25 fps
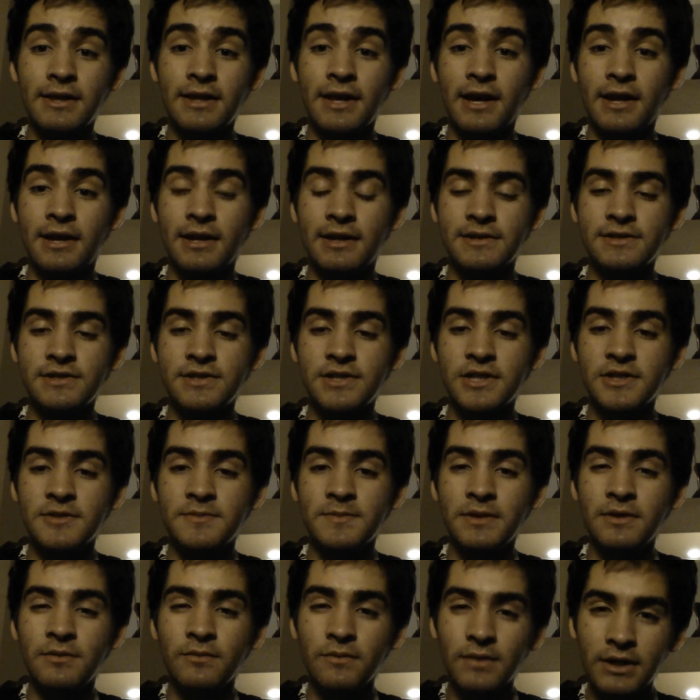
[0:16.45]
that has just
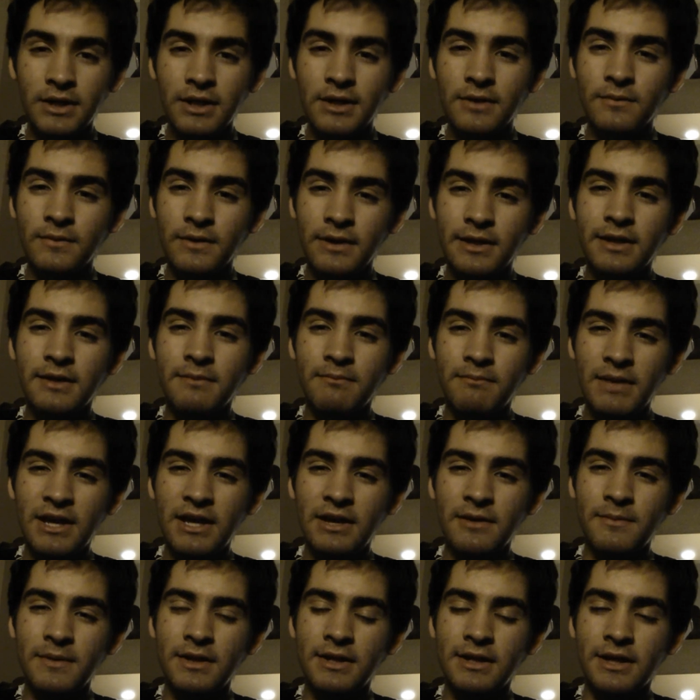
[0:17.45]
been really
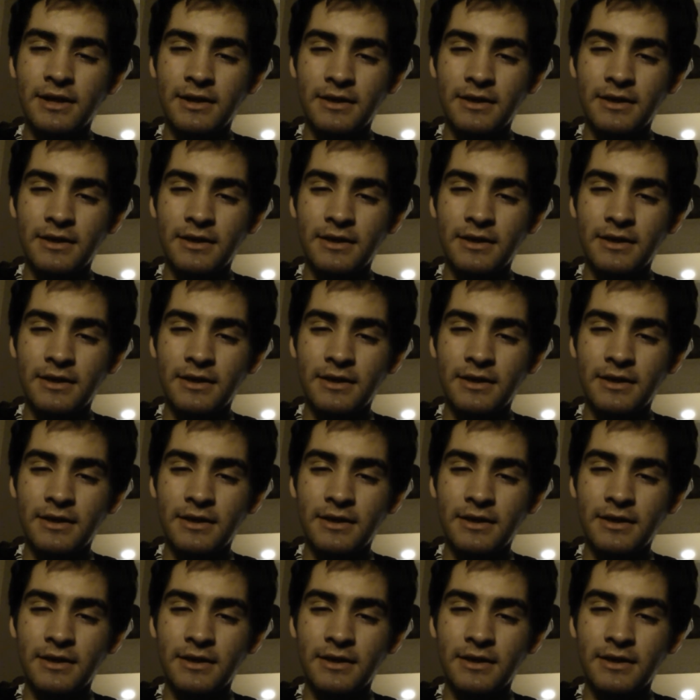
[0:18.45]
make me